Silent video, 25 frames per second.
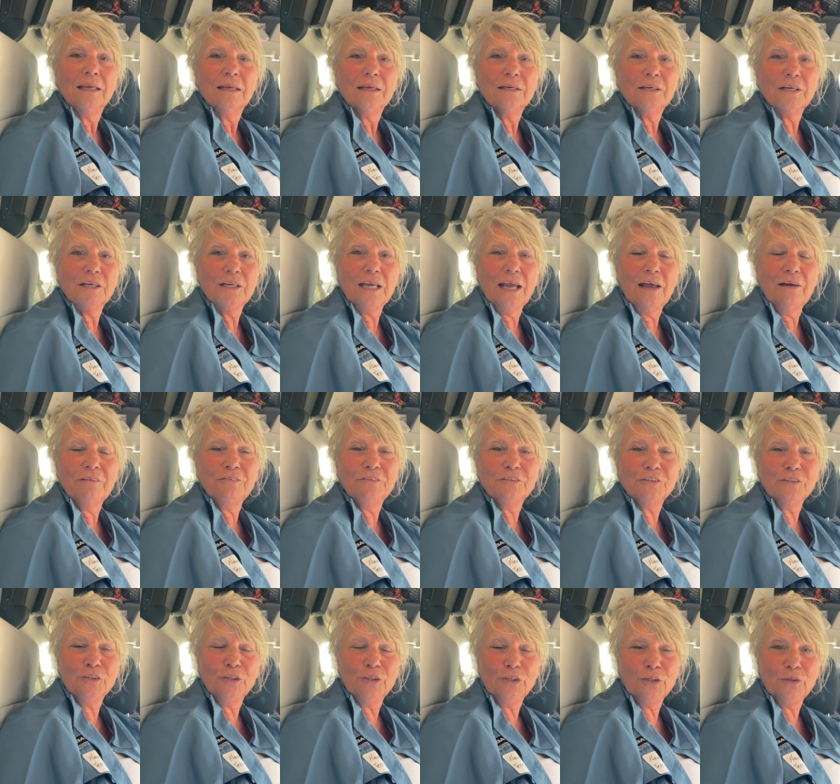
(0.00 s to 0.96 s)
Good
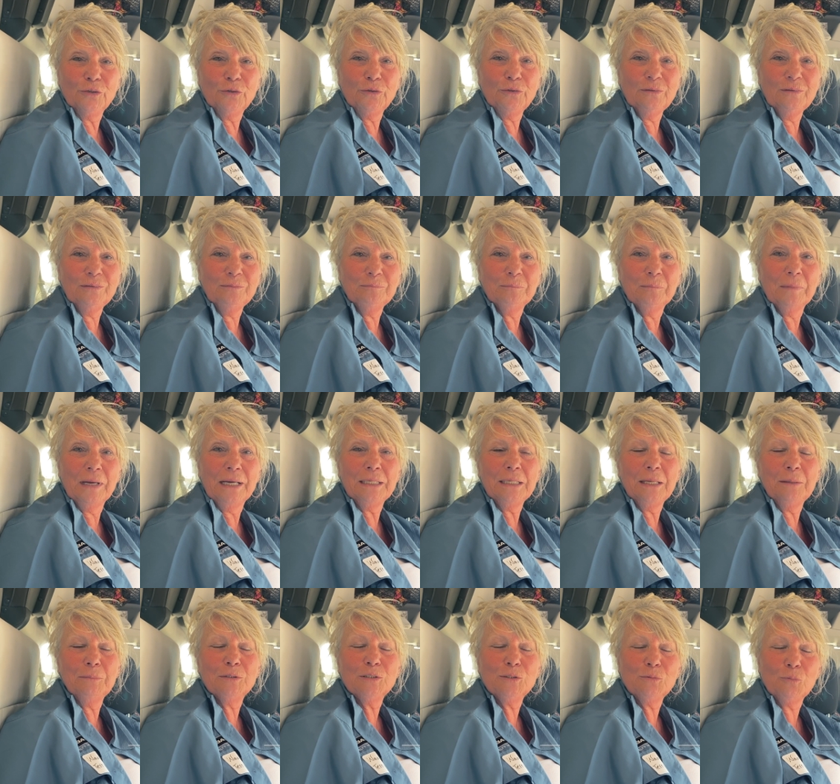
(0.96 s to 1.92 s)
afternoon. My
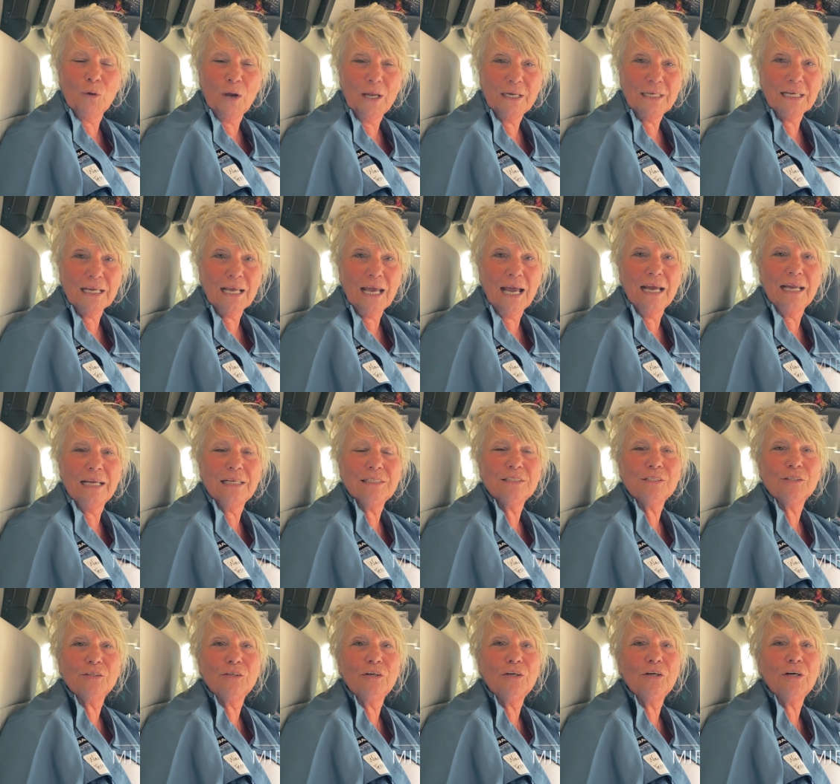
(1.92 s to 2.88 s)
name is Wanda
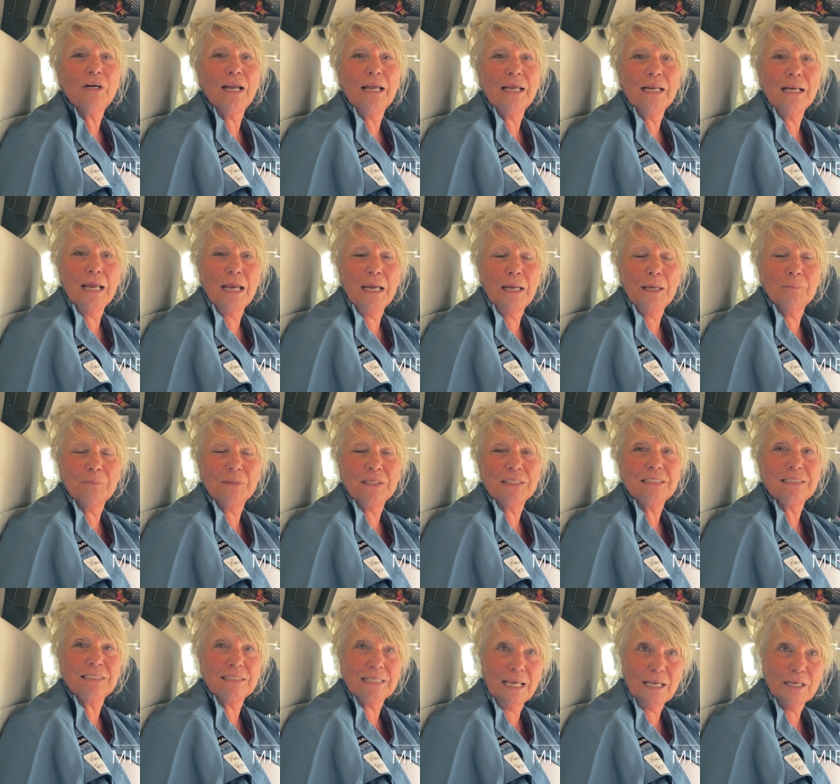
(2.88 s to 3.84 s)
Kaiser, and I am the
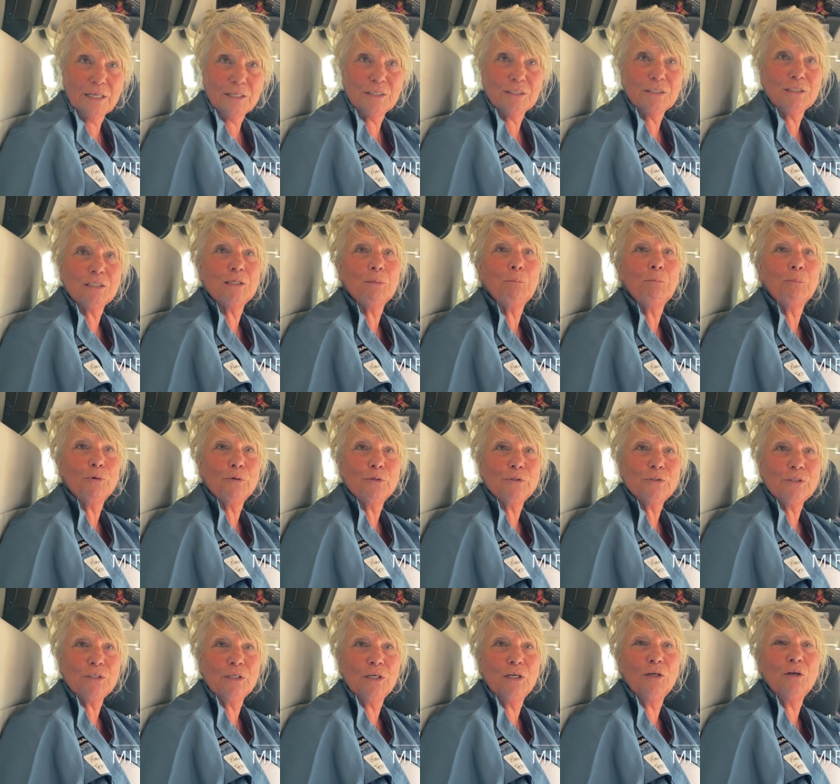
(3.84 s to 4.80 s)

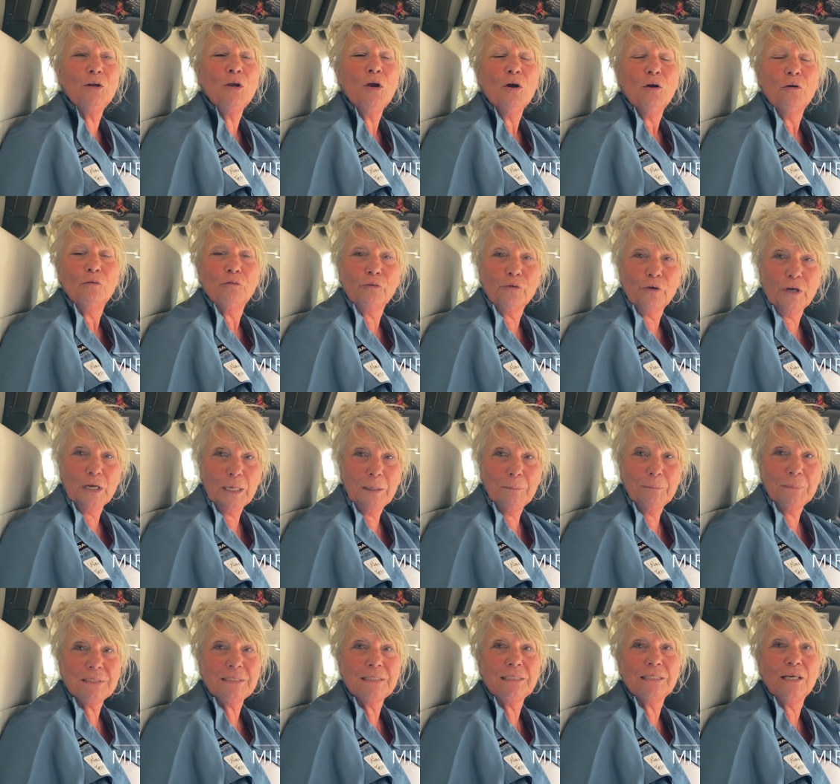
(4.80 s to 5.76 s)
salesperson for
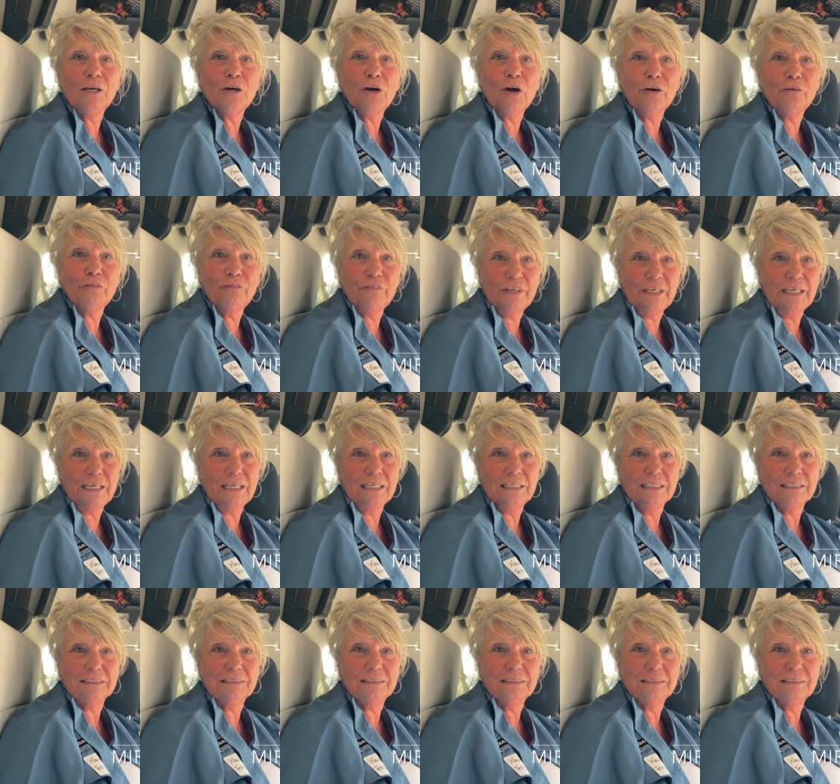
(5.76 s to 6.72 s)
Embassy RV.
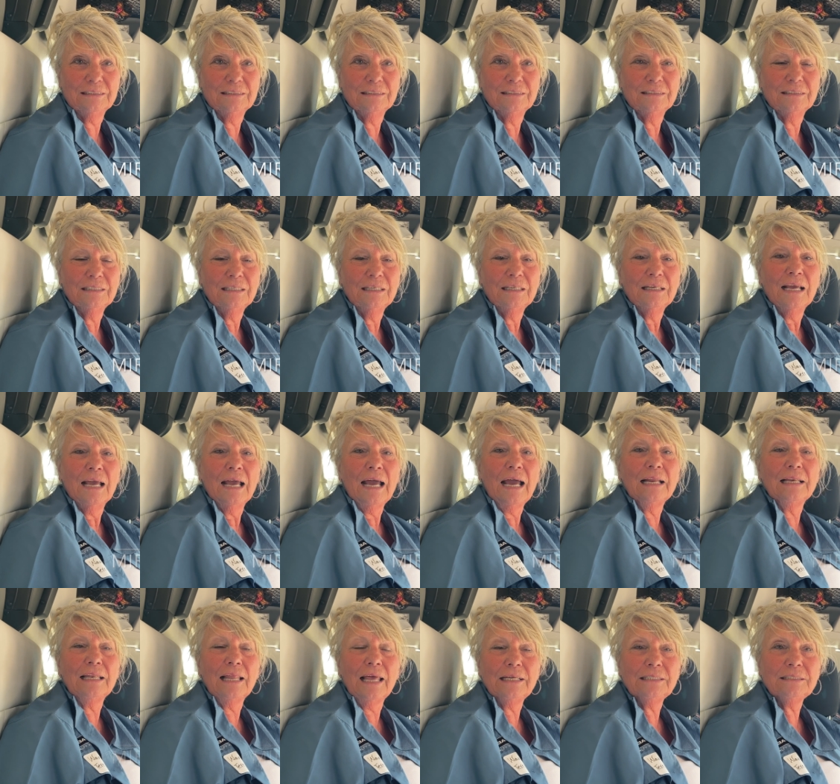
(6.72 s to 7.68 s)

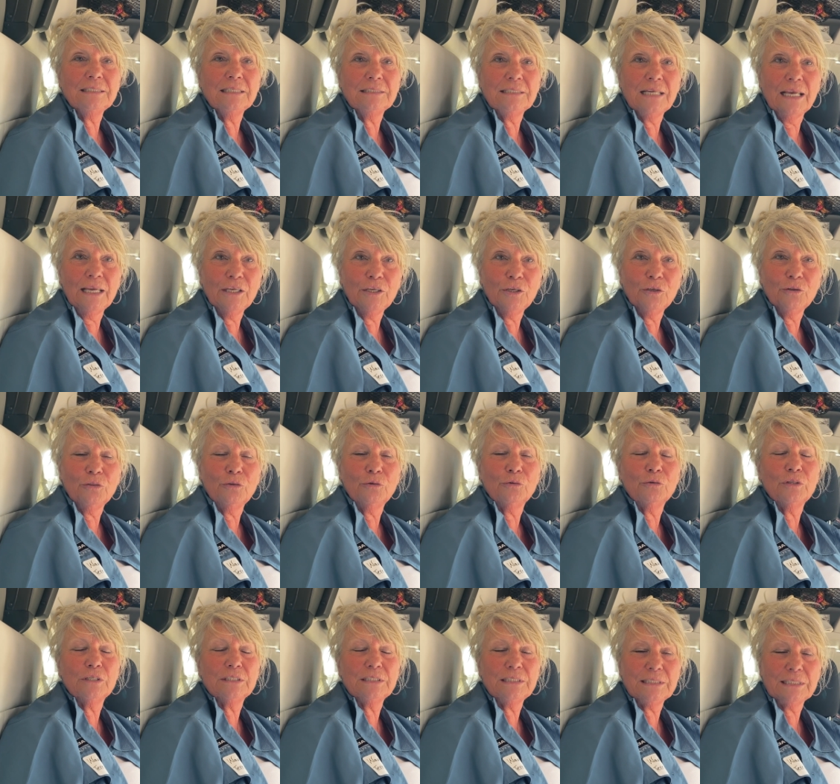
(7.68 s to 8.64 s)
I'd like to take you
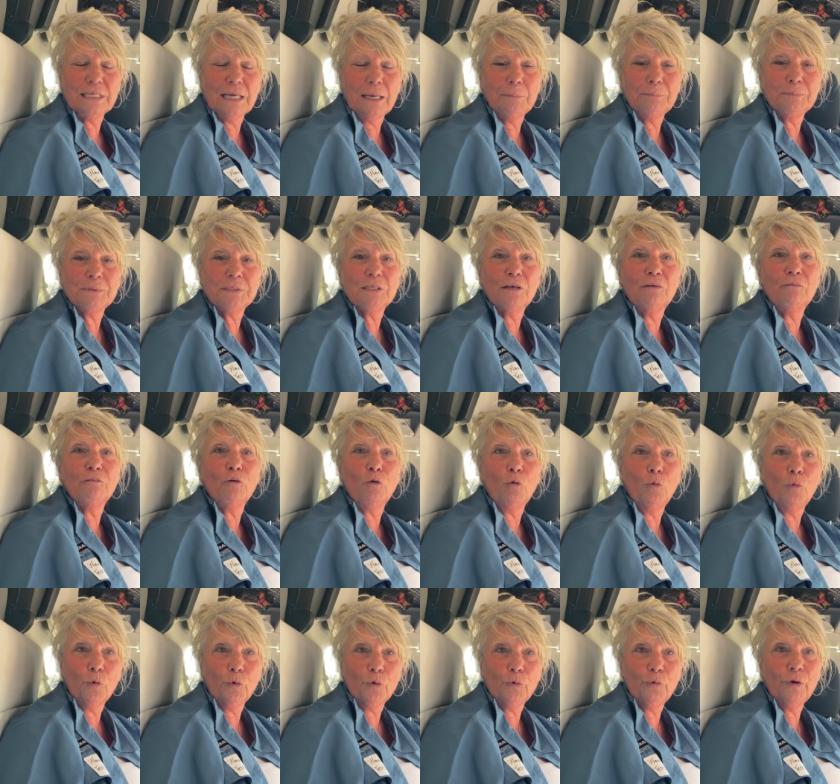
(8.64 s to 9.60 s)
through the steps of
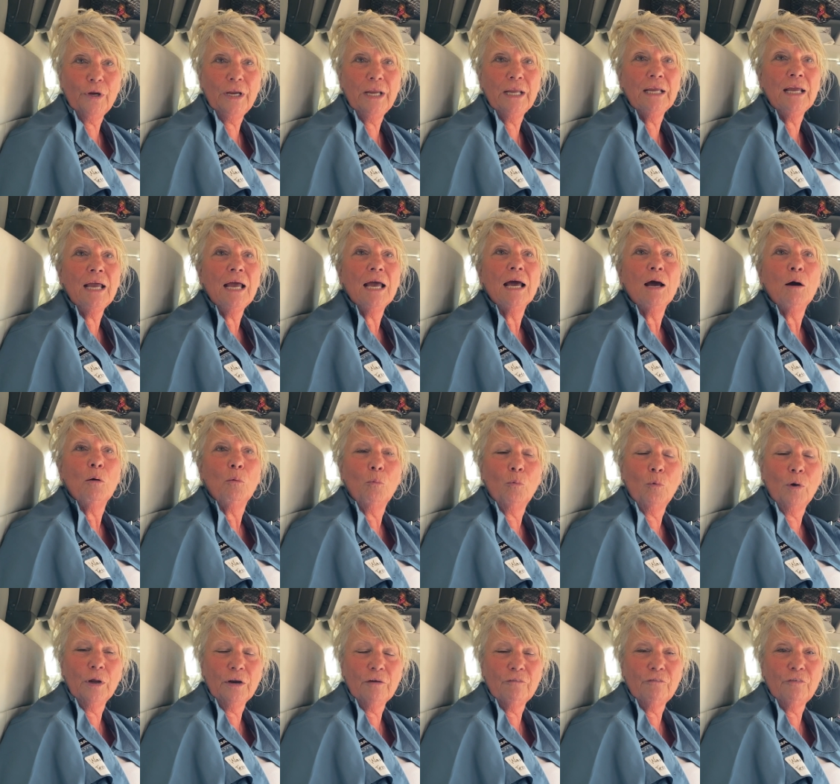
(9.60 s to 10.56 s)
ordering
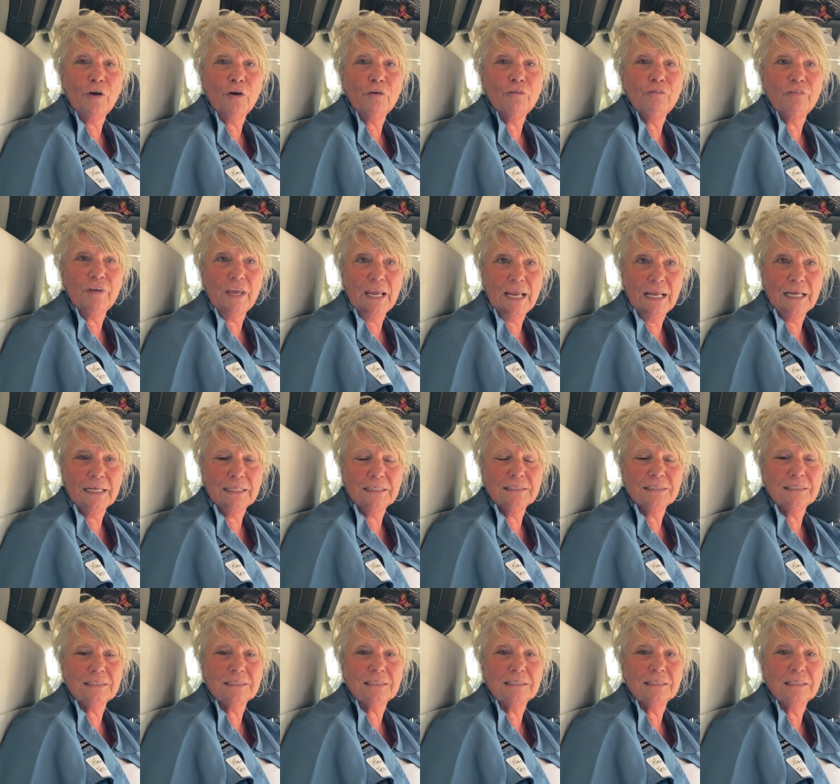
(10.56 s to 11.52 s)
one of our
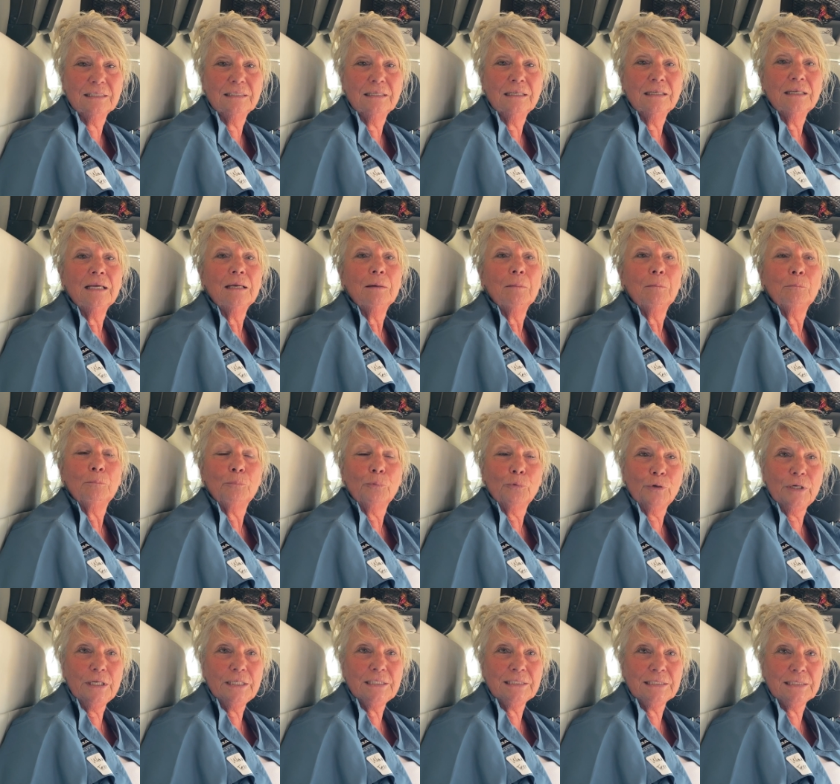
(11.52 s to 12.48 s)
vans.
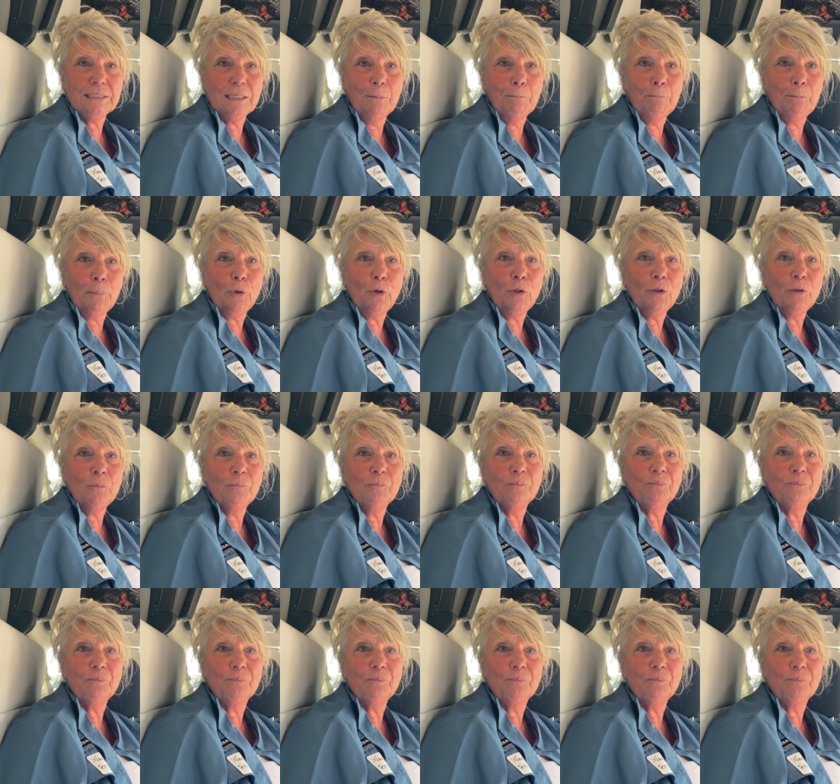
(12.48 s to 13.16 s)
Pretty simple.